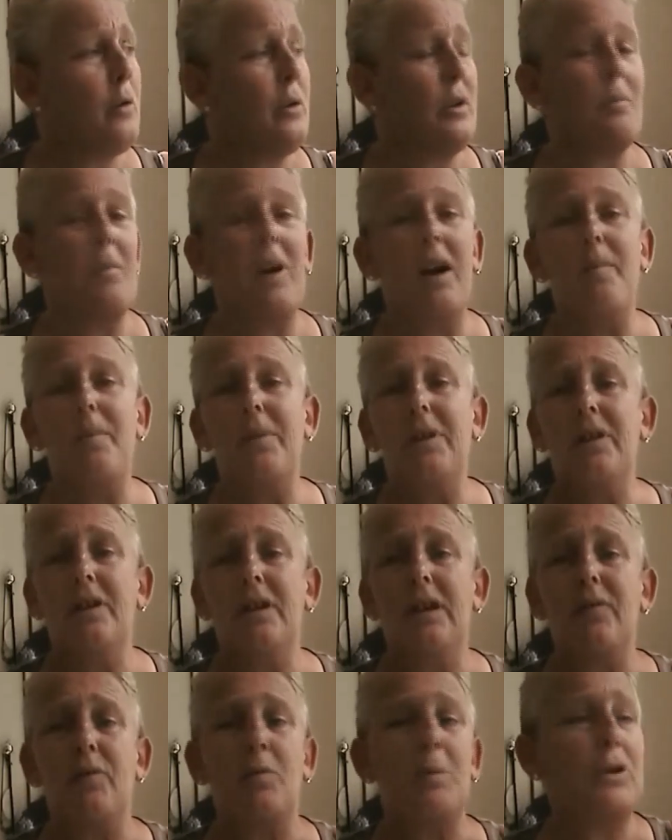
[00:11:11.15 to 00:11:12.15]
It might be
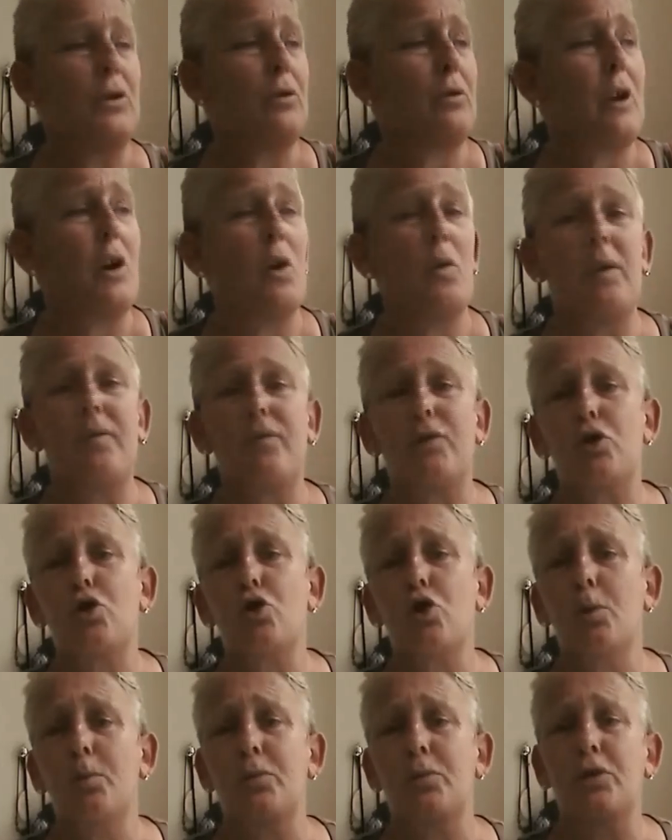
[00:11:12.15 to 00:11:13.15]
that everywhere you go, every
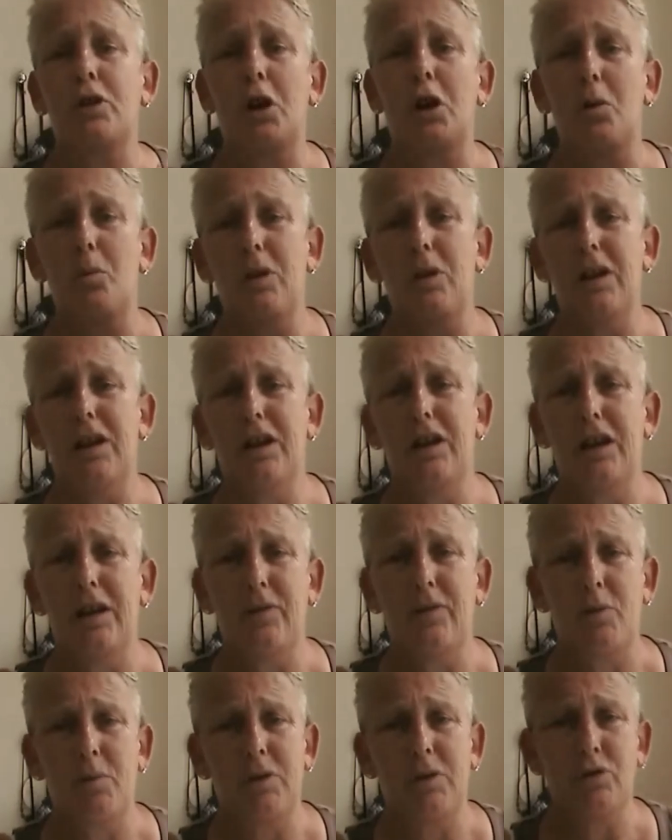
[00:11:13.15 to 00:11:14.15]
shop you go in,
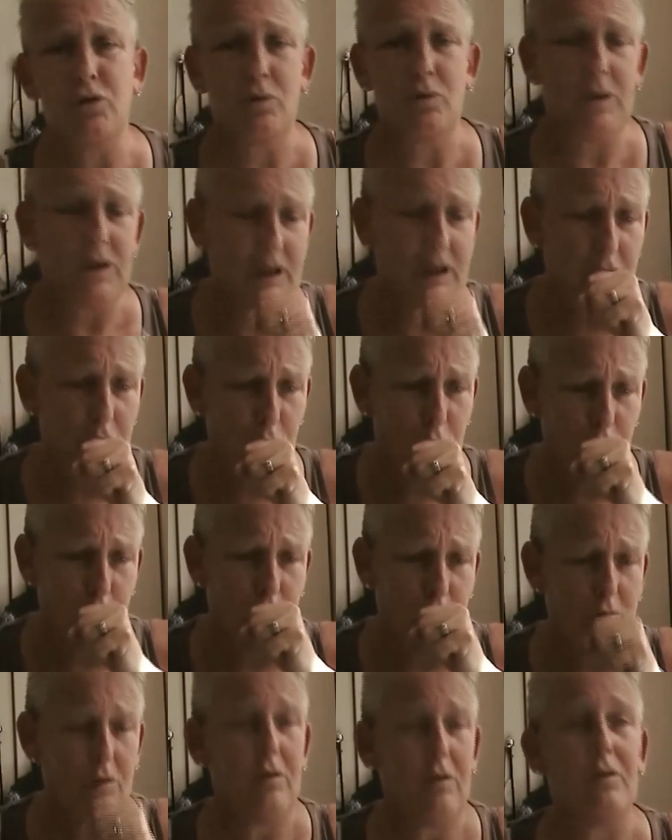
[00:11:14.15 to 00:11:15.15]
everyone's doing
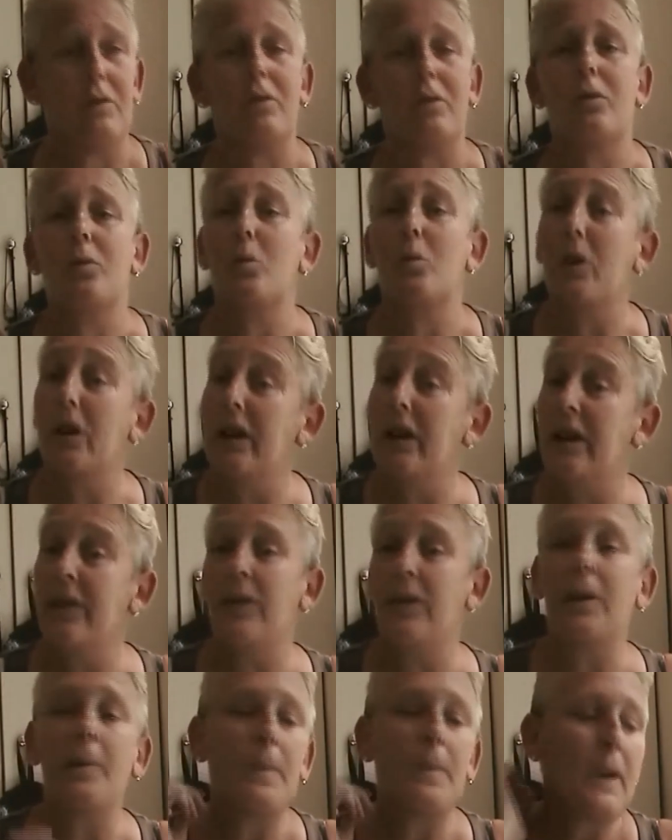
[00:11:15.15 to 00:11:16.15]
that or
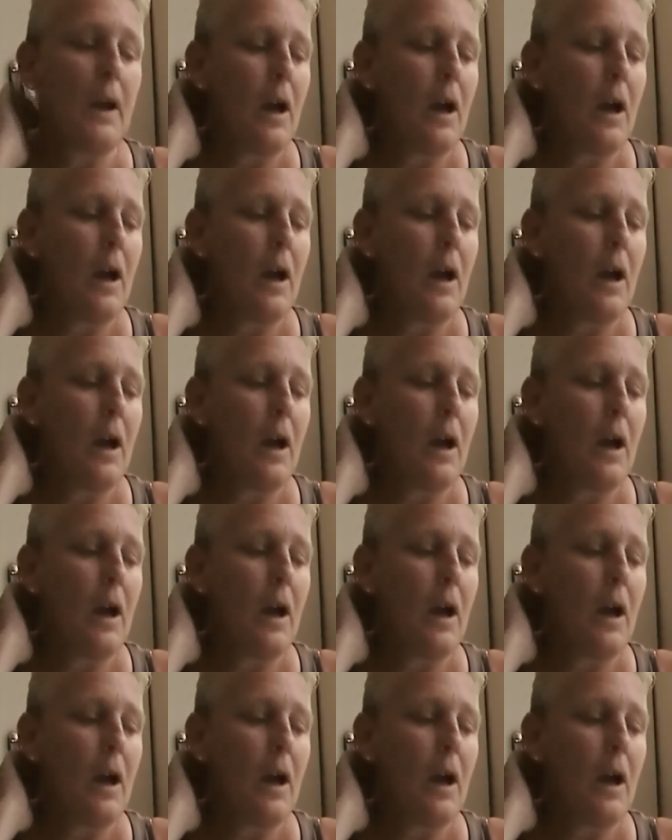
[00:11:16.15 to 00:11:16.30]
whatever.